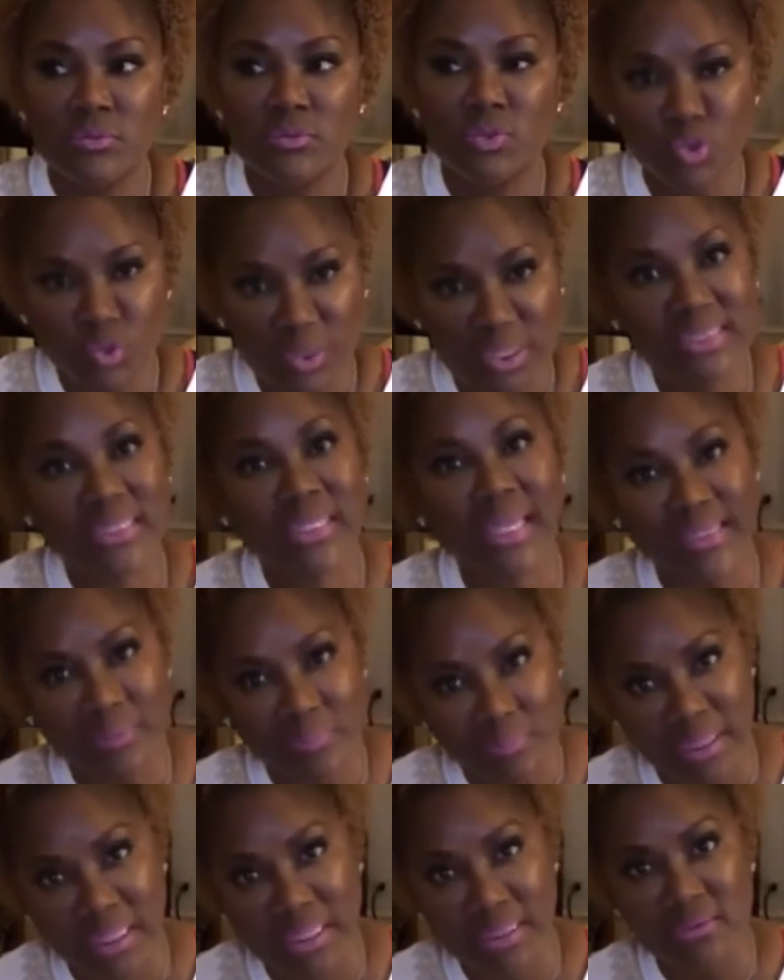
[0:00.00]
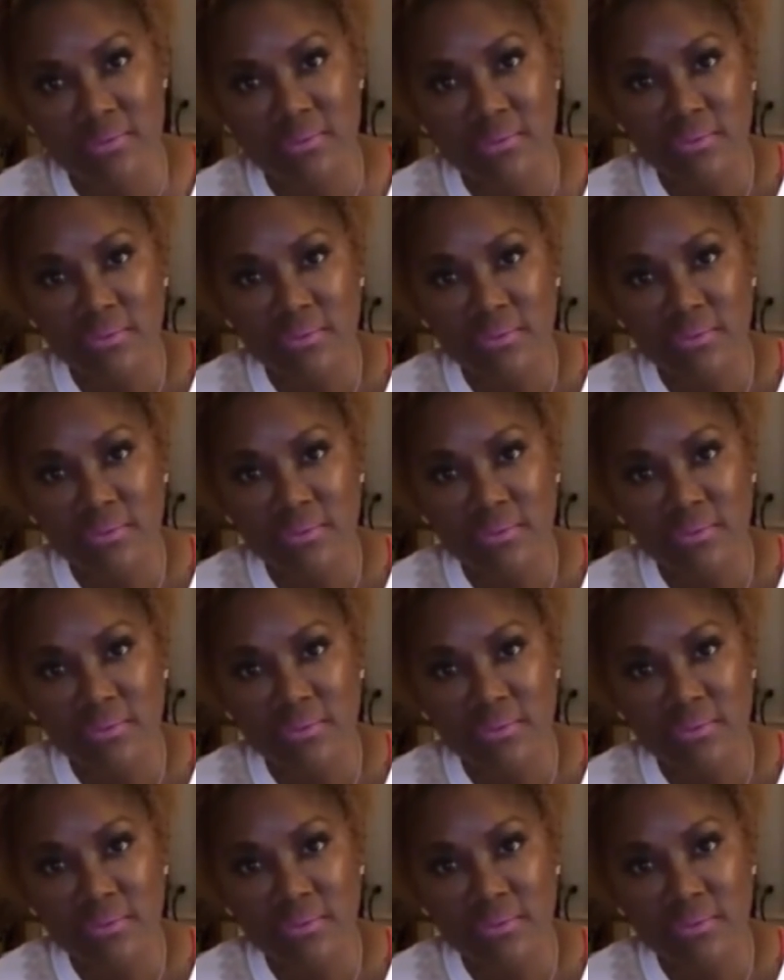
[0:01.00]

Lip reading: dressed like men.